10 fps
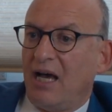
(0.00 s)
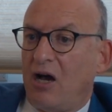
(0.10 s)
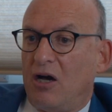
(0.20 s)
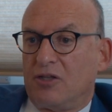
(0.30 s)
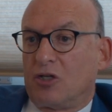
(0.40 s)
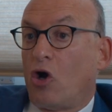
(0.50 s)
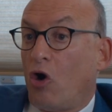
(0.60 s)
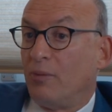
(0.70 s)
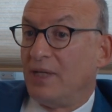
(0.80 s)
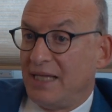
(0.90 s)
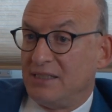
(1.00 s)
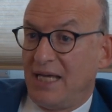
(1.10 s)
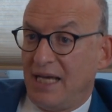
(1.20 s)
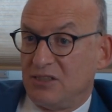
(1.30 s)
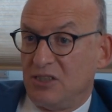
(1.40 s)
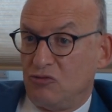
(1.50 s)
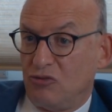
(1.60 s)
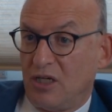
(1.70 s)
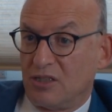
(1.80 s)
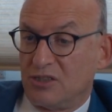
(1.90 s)
are the common antiacid
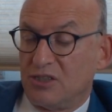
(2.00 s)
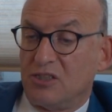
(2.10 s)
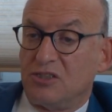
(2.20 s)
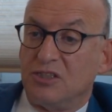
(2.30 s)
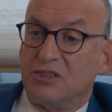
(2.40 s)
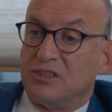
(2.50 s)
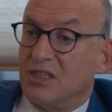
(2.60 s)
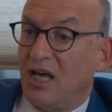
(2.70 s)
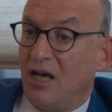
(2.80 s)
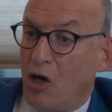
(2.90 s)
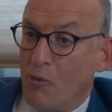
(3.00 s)
drugs such as uh,